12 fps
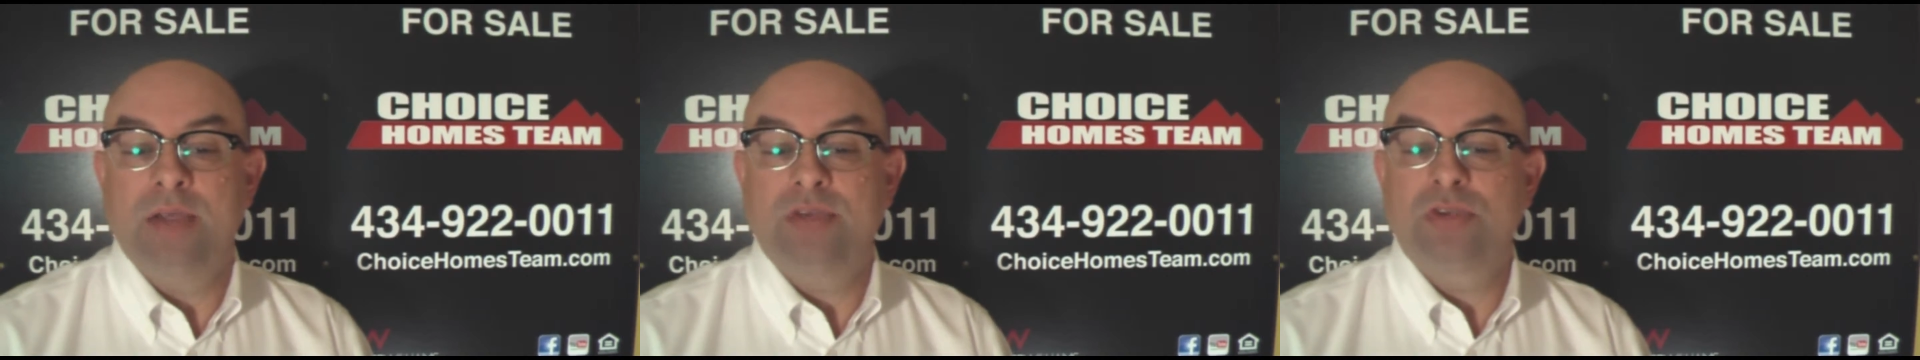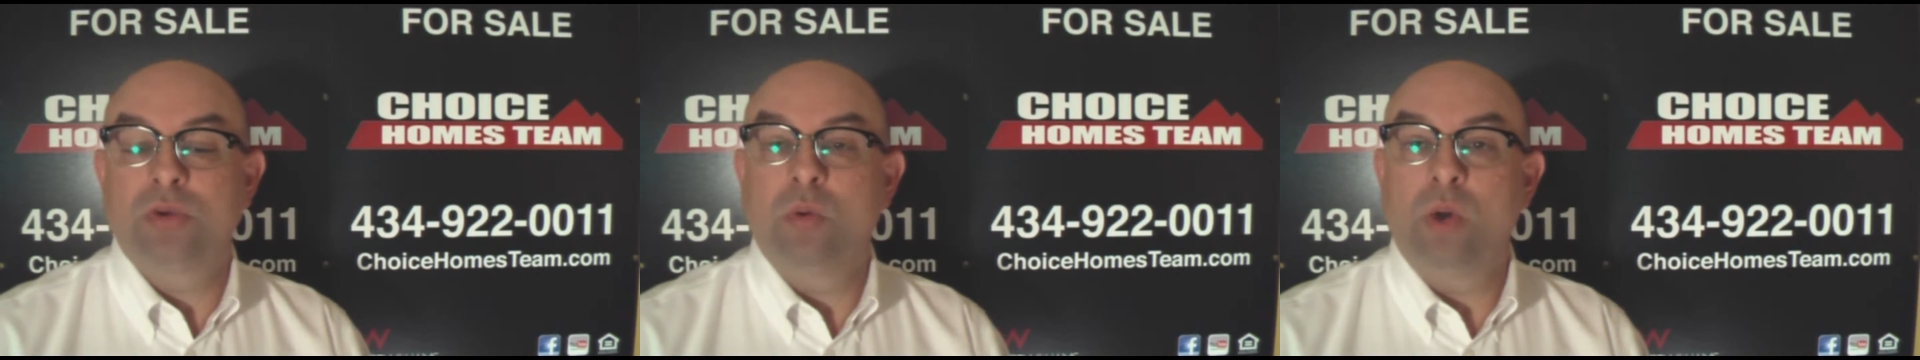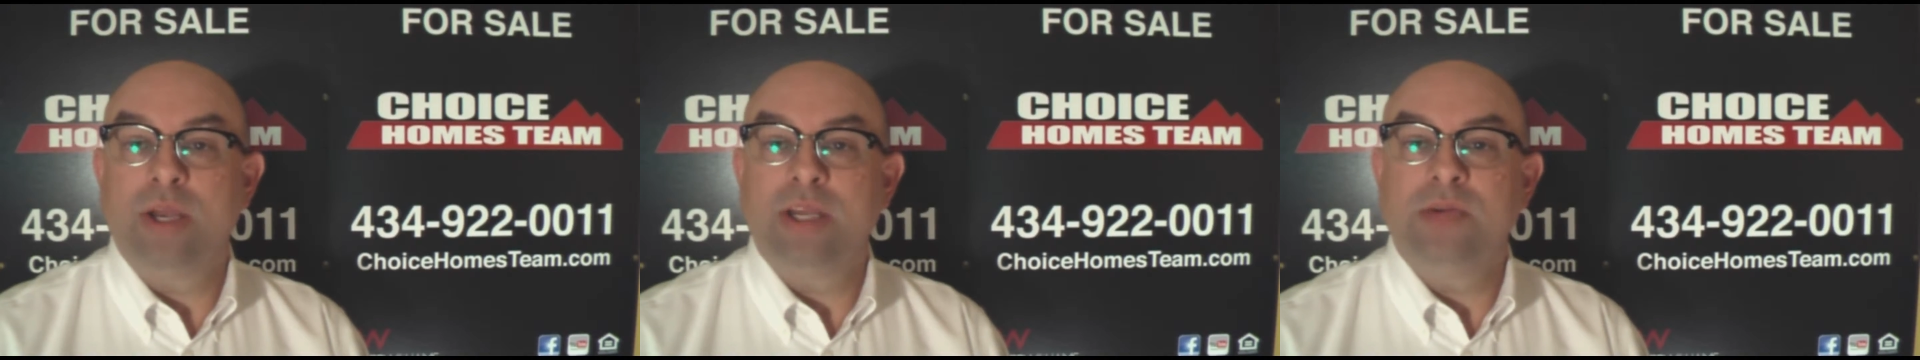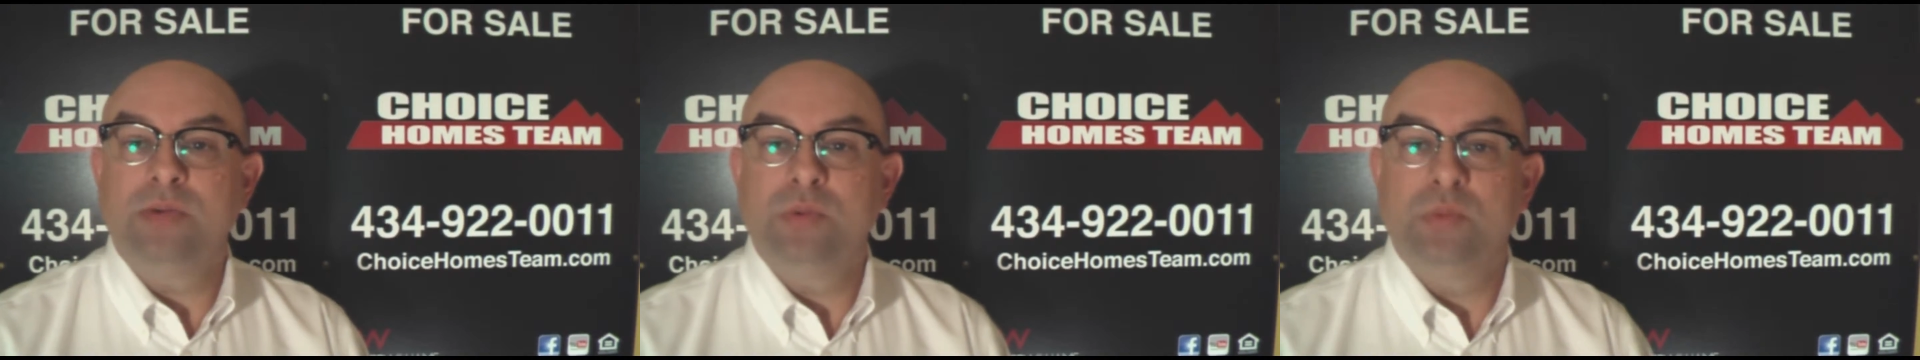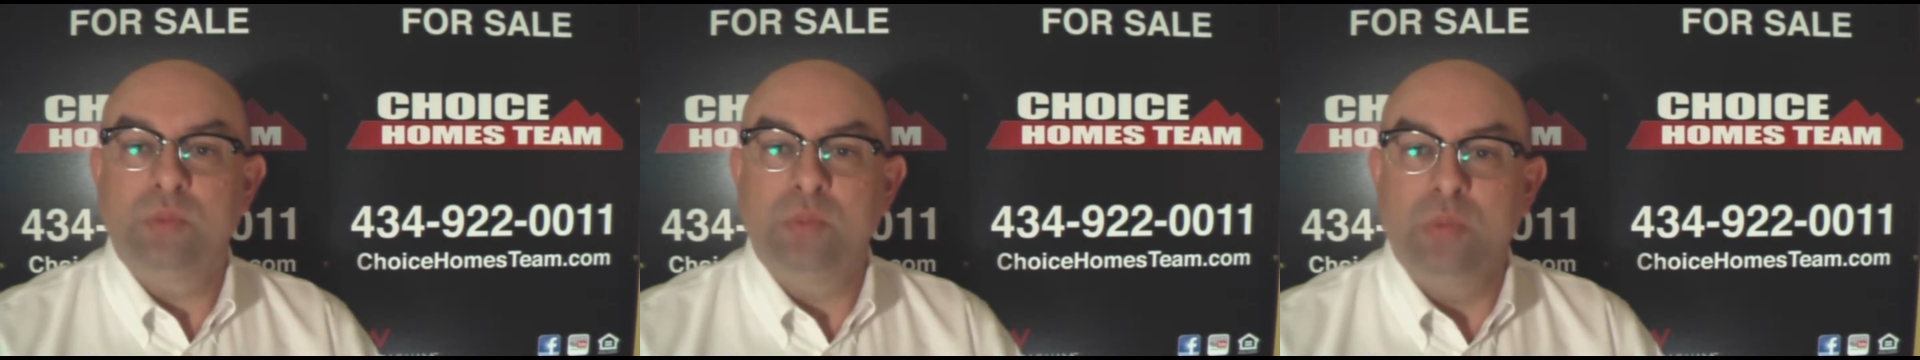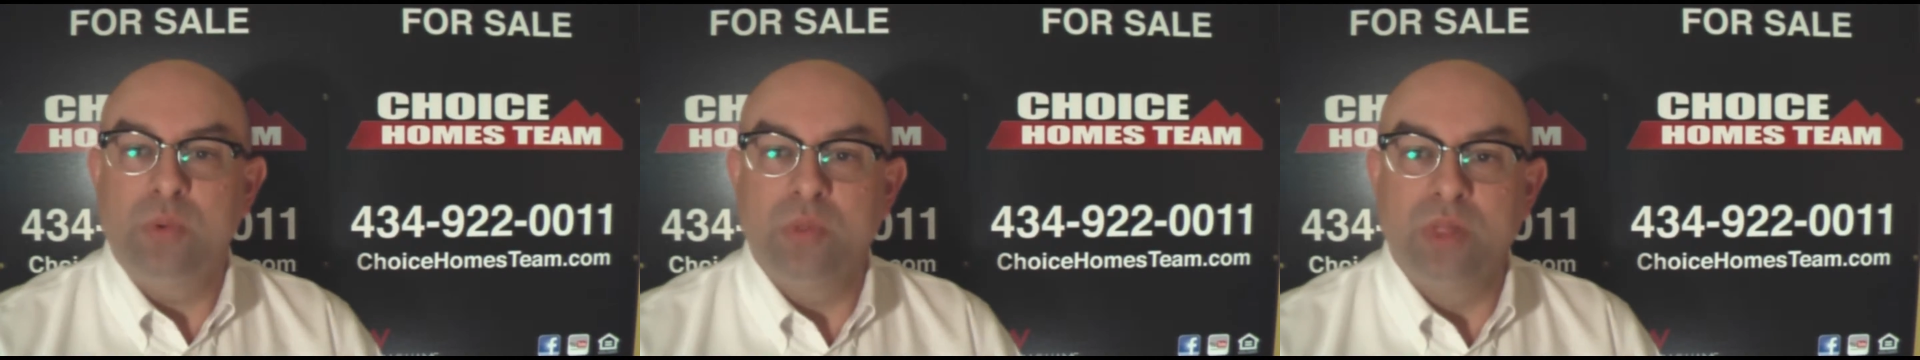So what you
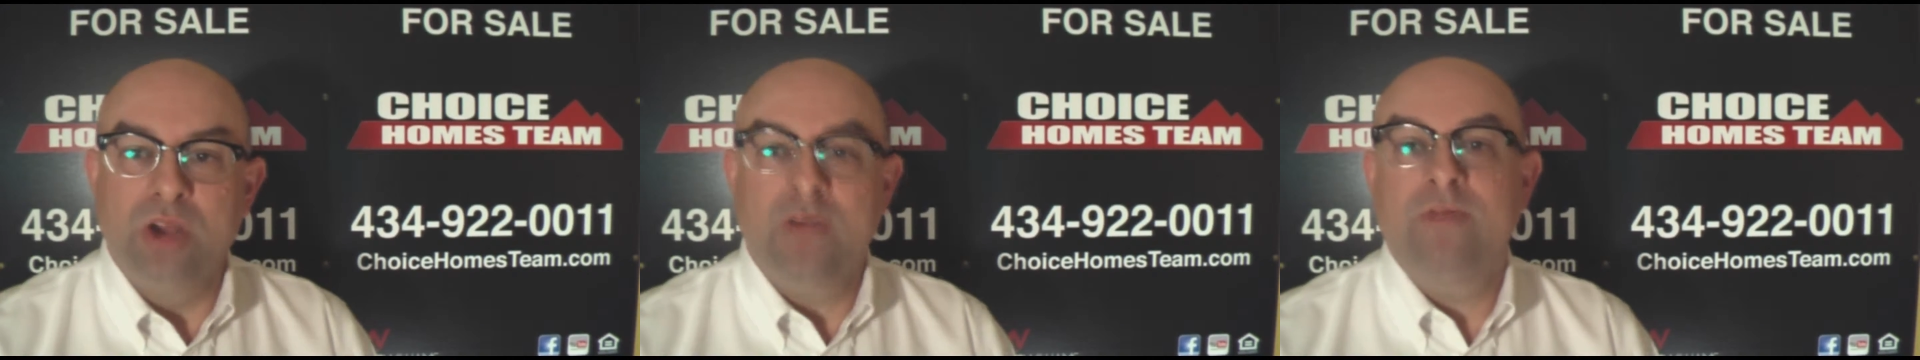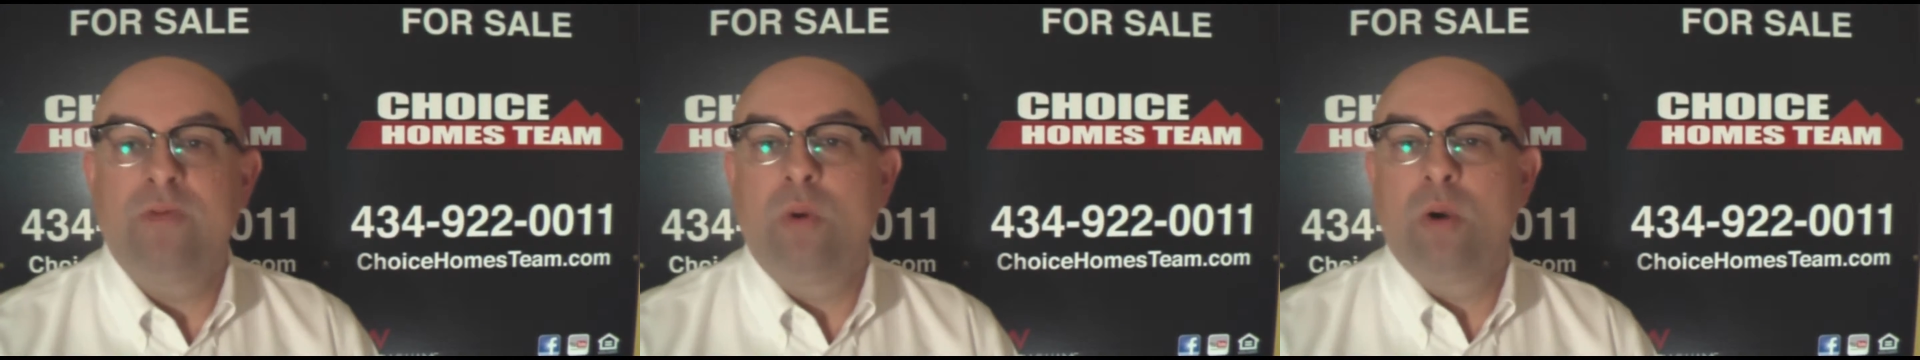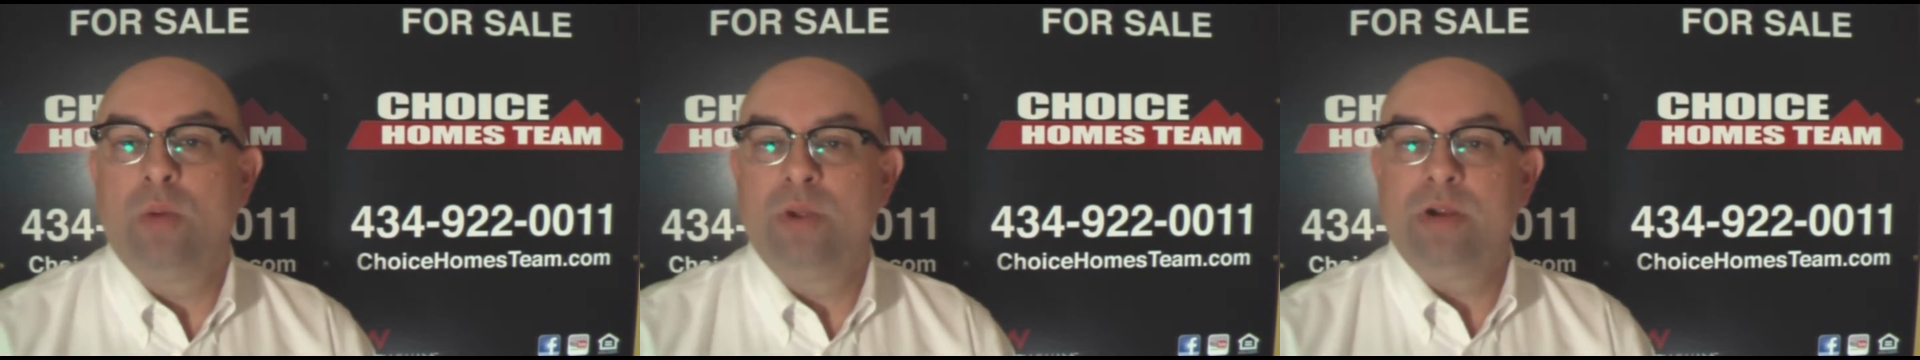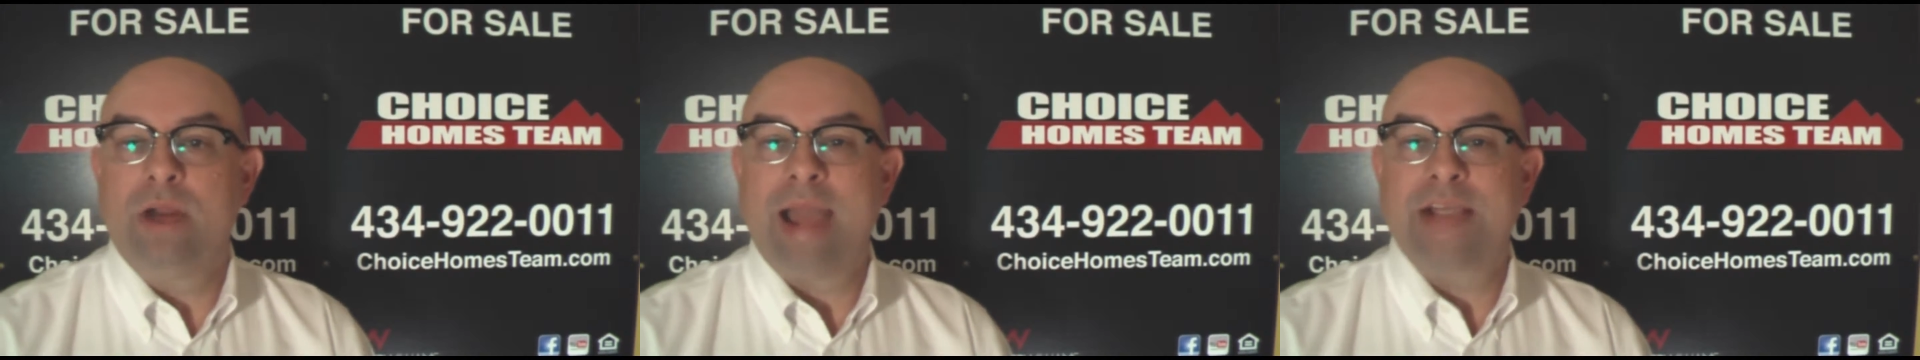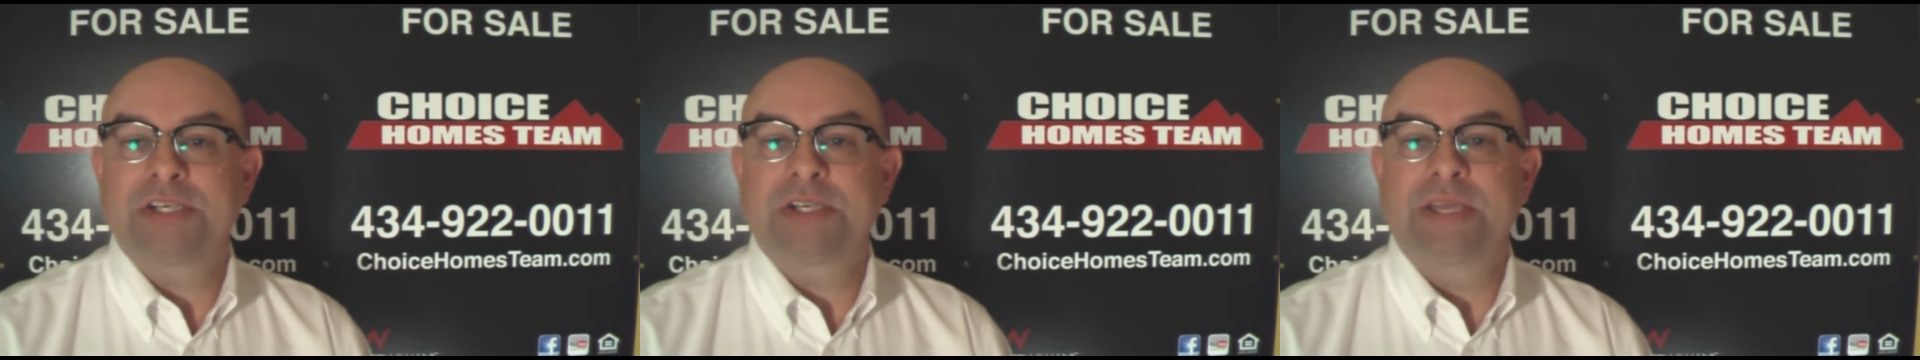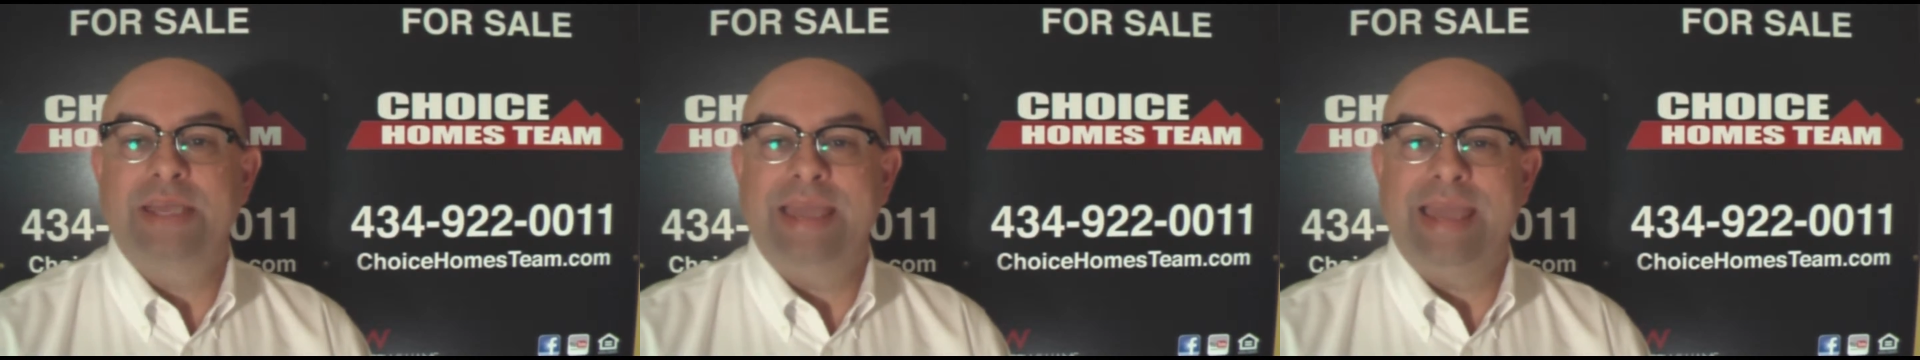look for when you're
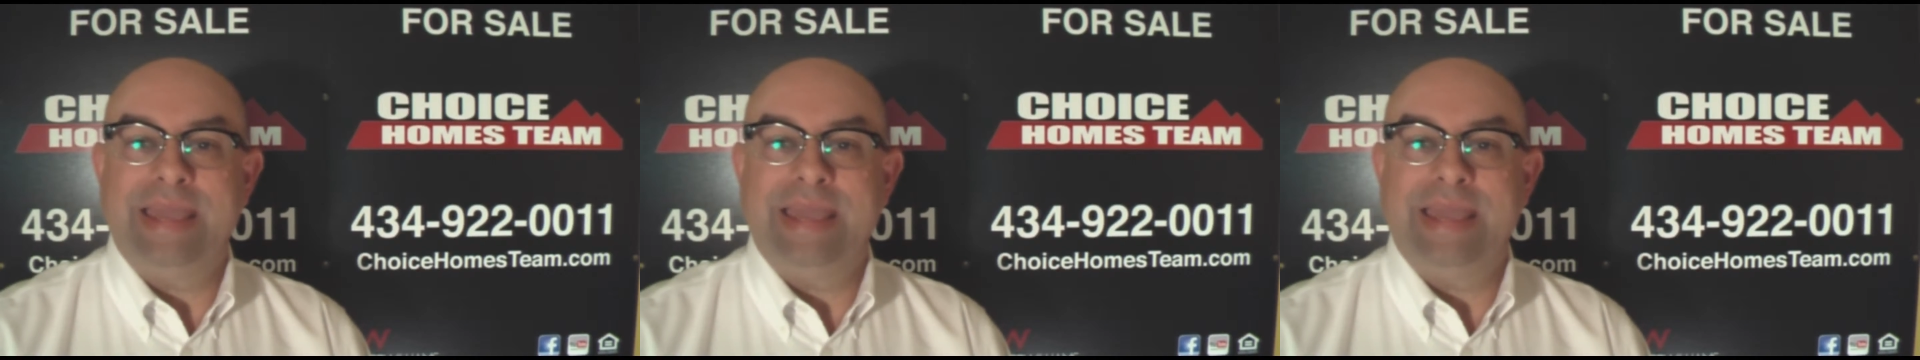actually